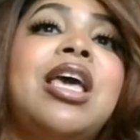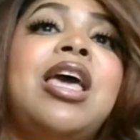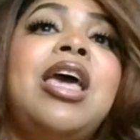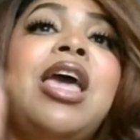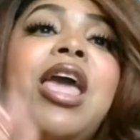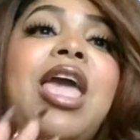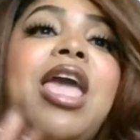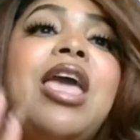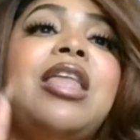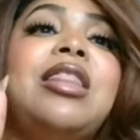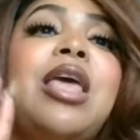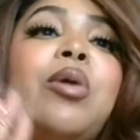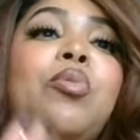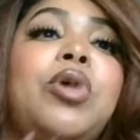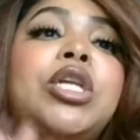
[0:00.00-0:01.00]
and
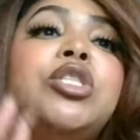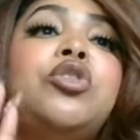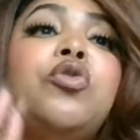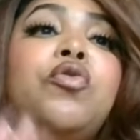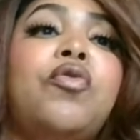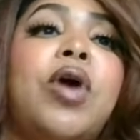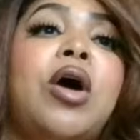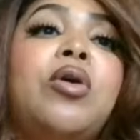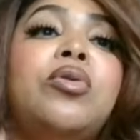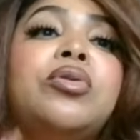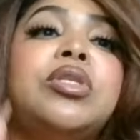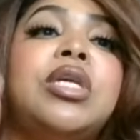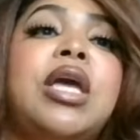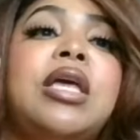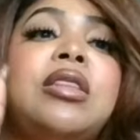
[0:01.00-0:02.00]
they went to
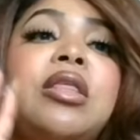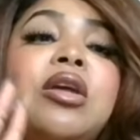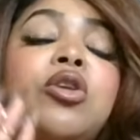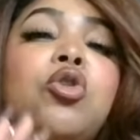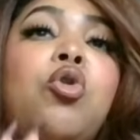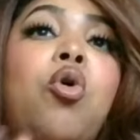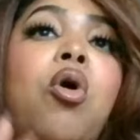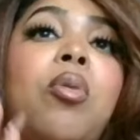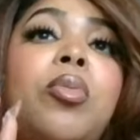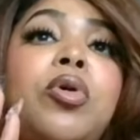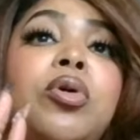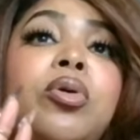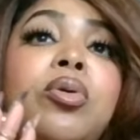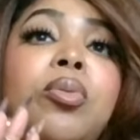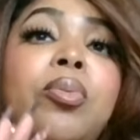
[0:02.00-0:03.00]
vote at their
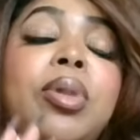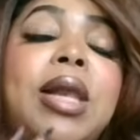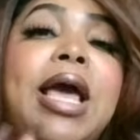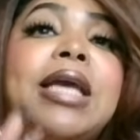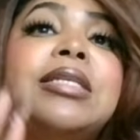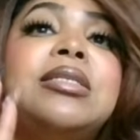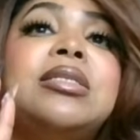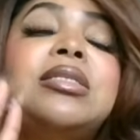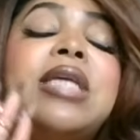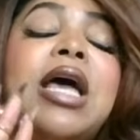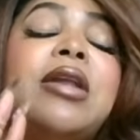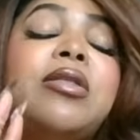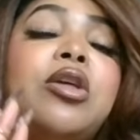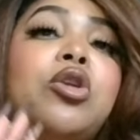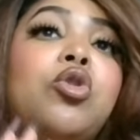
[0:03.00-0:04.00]
normal place
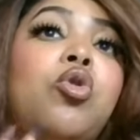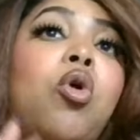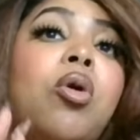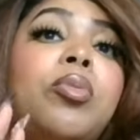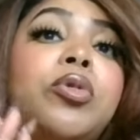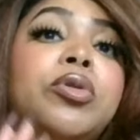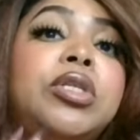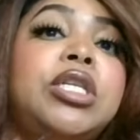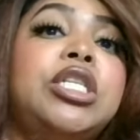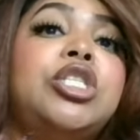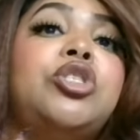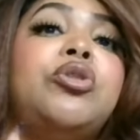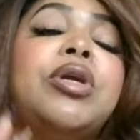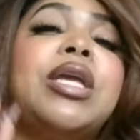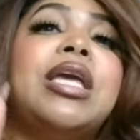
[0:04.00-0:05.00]
inside of their normal
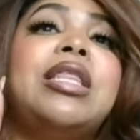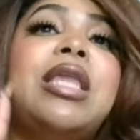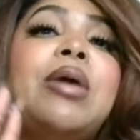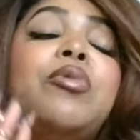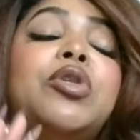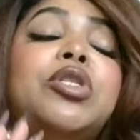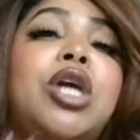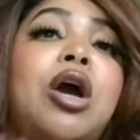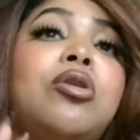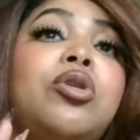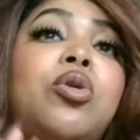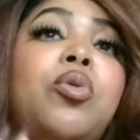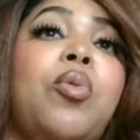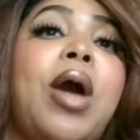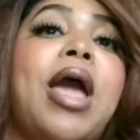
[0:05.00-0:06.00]
district, and they were turned
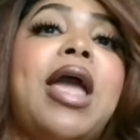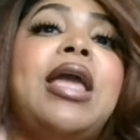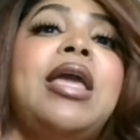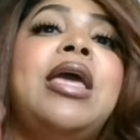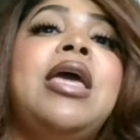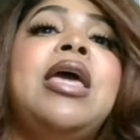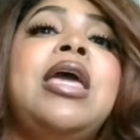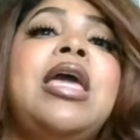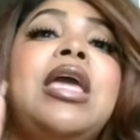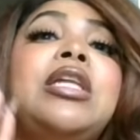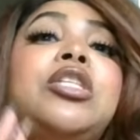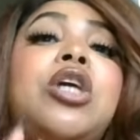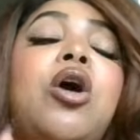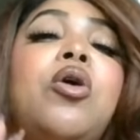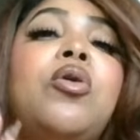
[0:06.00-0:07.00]
away and
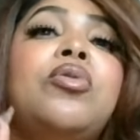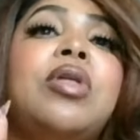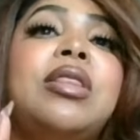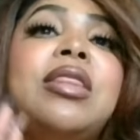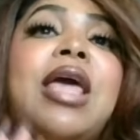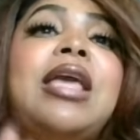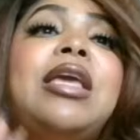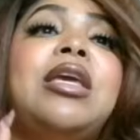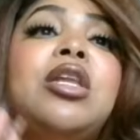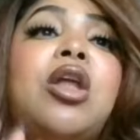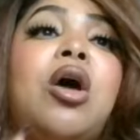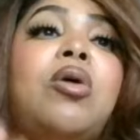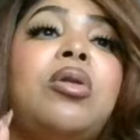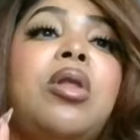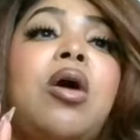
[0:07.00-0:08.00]
told that they can
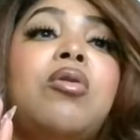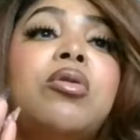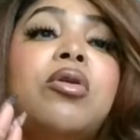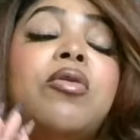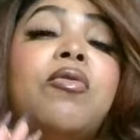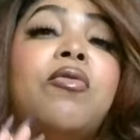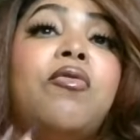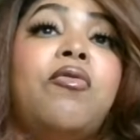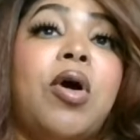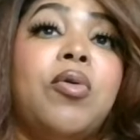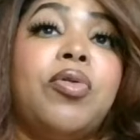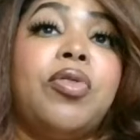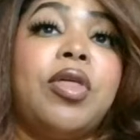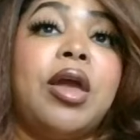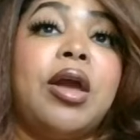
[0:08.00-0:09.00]
no longer
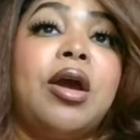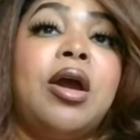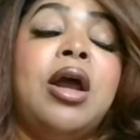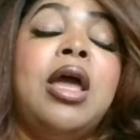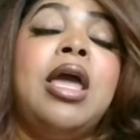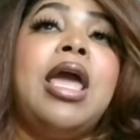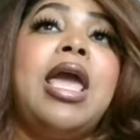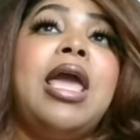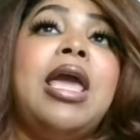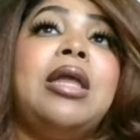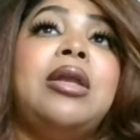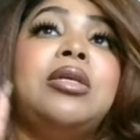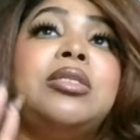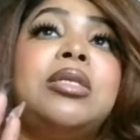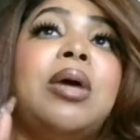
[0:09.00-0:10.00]
vote there.
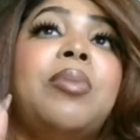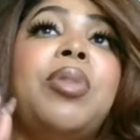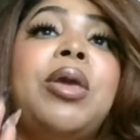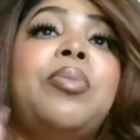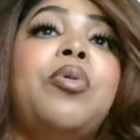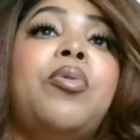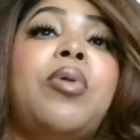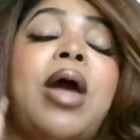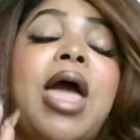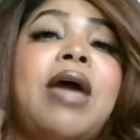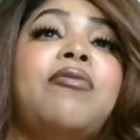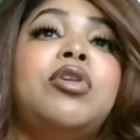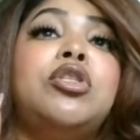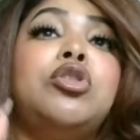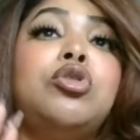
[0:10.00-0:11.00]
And some people were
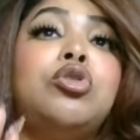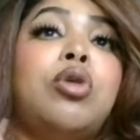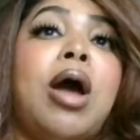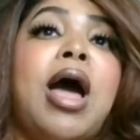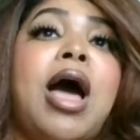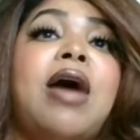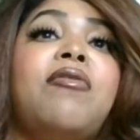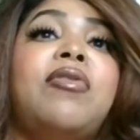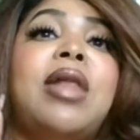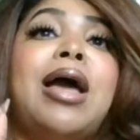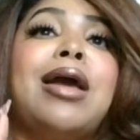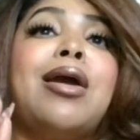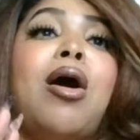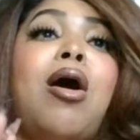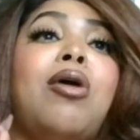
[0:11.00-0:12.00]
having to drive
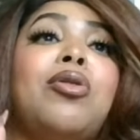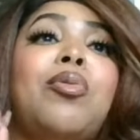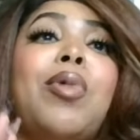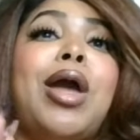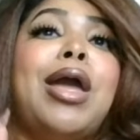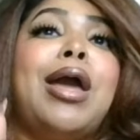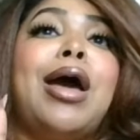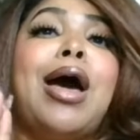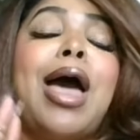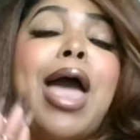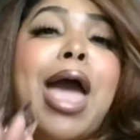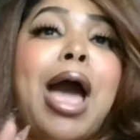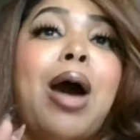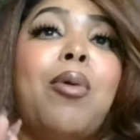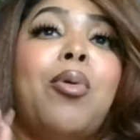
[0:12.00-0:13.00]
like all the way an
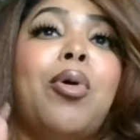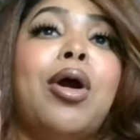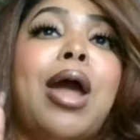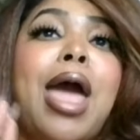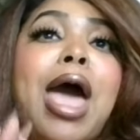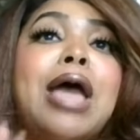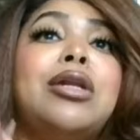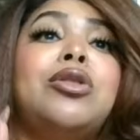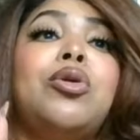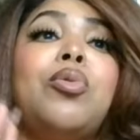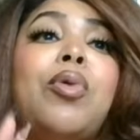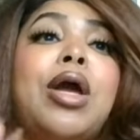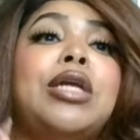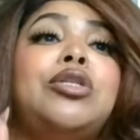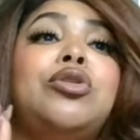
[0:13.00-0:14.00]
hour out of the
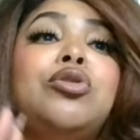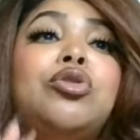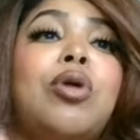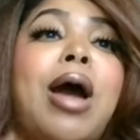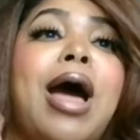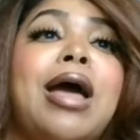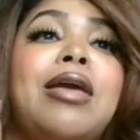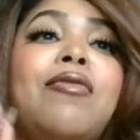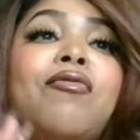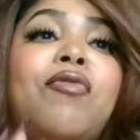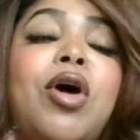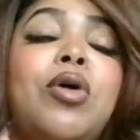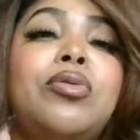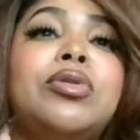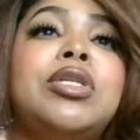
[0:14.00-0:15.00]
way to try and
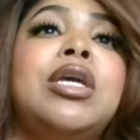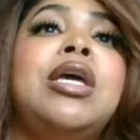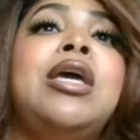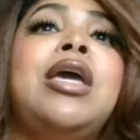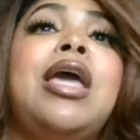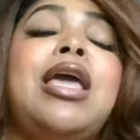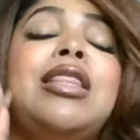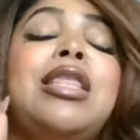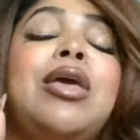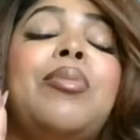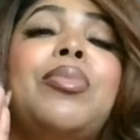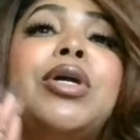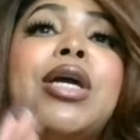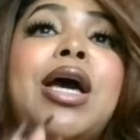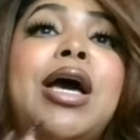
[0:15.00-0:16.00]
vote. And then
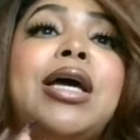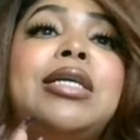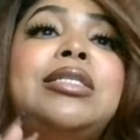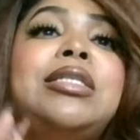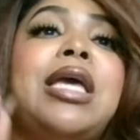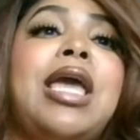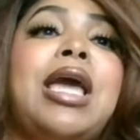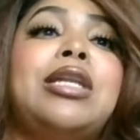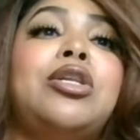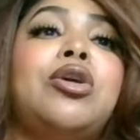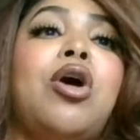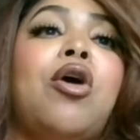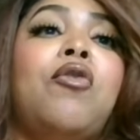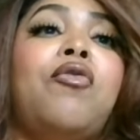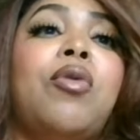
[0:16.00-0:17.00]
because they had to
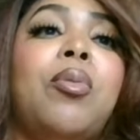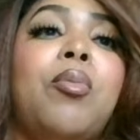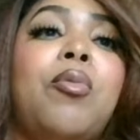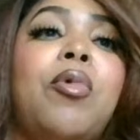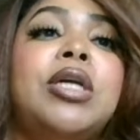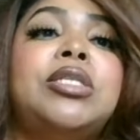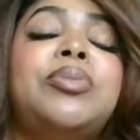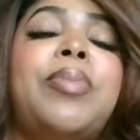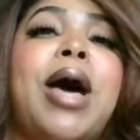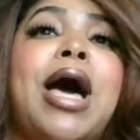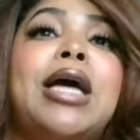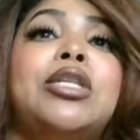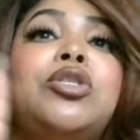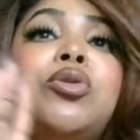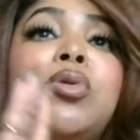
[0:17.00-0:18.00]
go from one
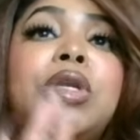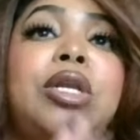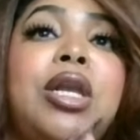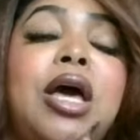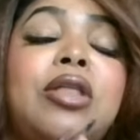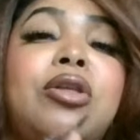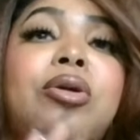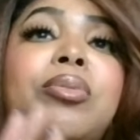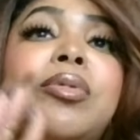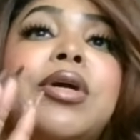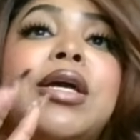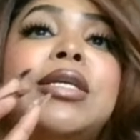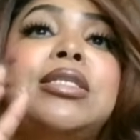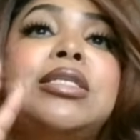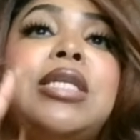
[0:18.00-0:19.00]
spot to another
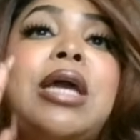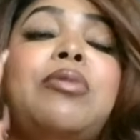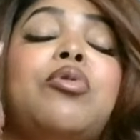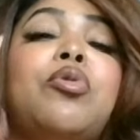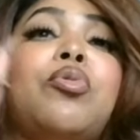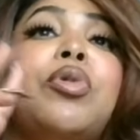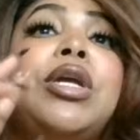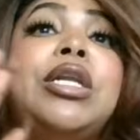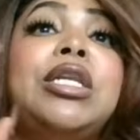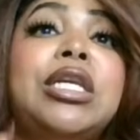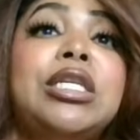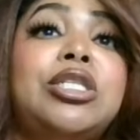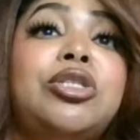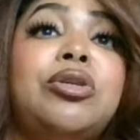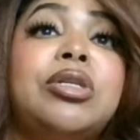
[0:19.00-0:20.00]
because they were
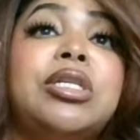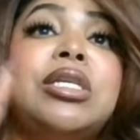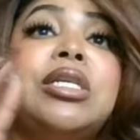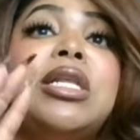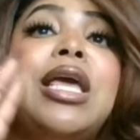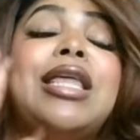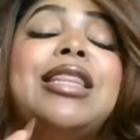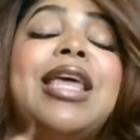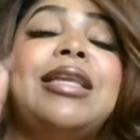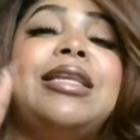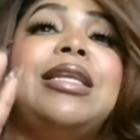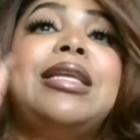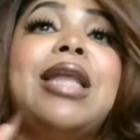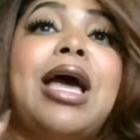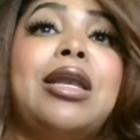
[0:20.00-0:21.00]
redistricted and they
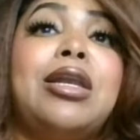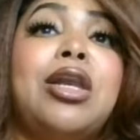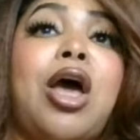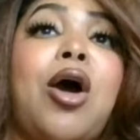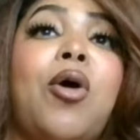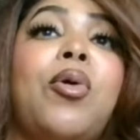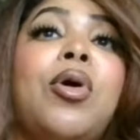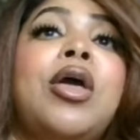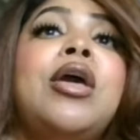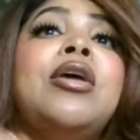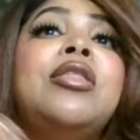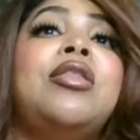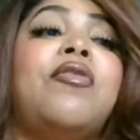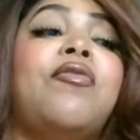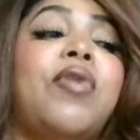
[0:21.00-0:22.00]
did not know,
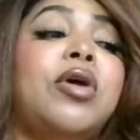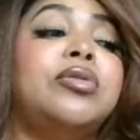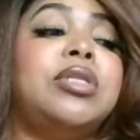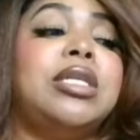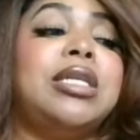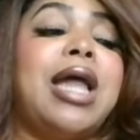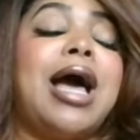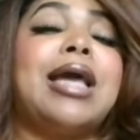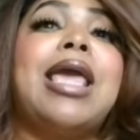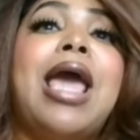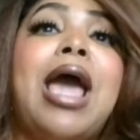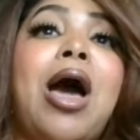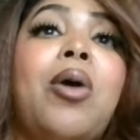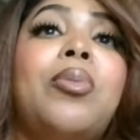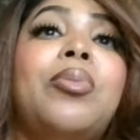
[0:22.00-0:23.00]
their votes did not
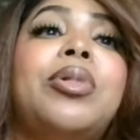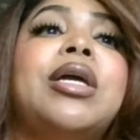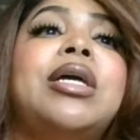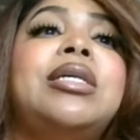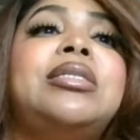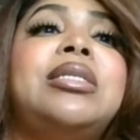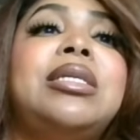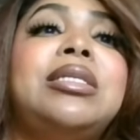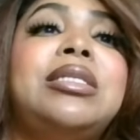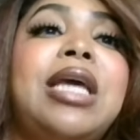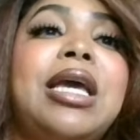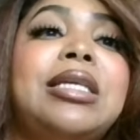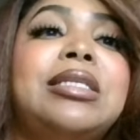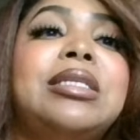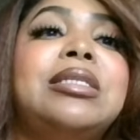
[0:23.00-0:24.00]
count, because in
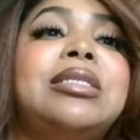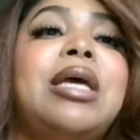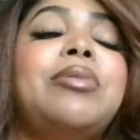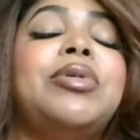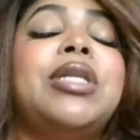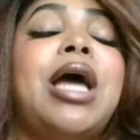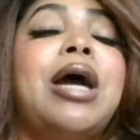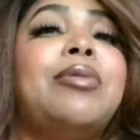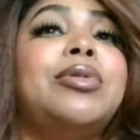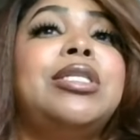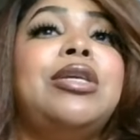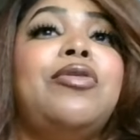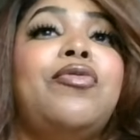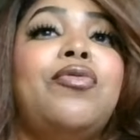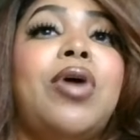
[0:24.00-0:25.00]
Texas they would not
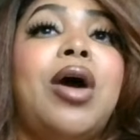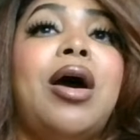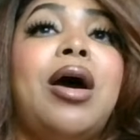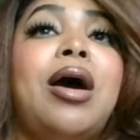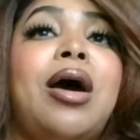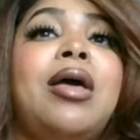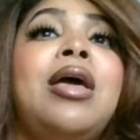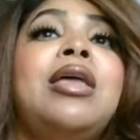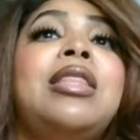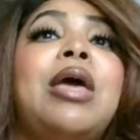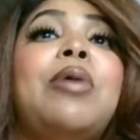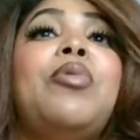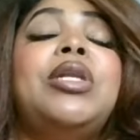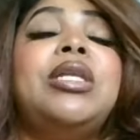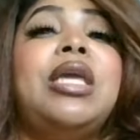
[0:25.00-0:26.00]
receive, they
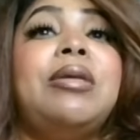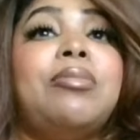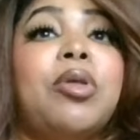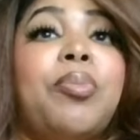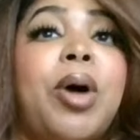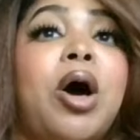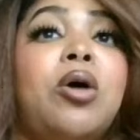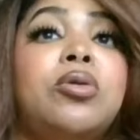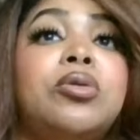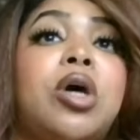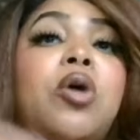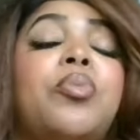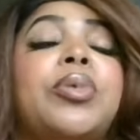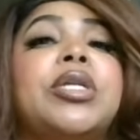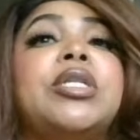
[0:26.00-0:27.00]
wouldn't keep the polls
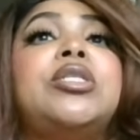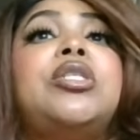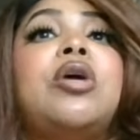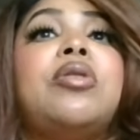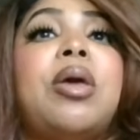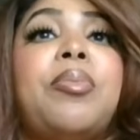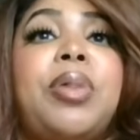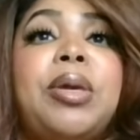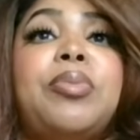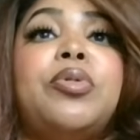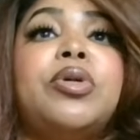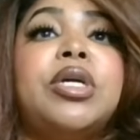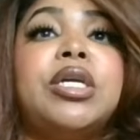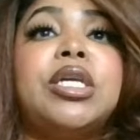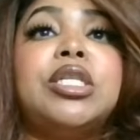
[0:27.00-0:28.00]
open so that people
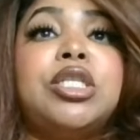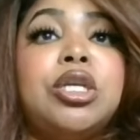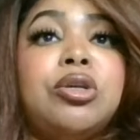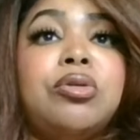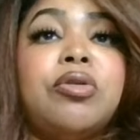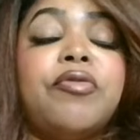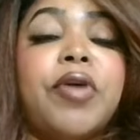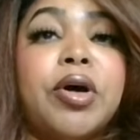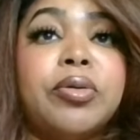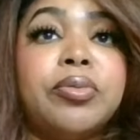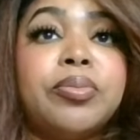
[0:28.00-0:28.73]
could continue to vote.